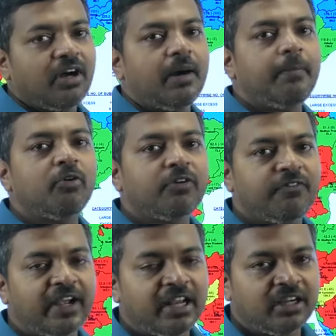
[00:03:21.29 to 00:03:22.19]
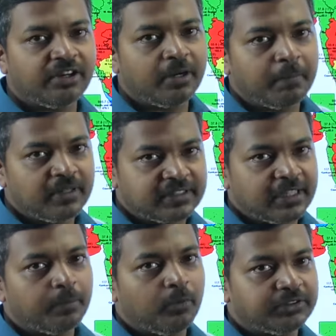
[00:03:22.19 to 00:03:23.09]
about
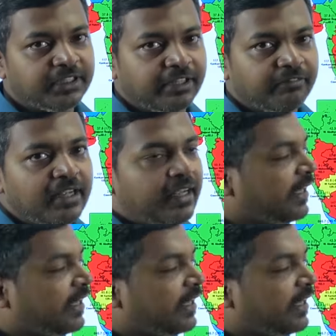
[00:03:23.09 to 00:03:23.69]
500% positive.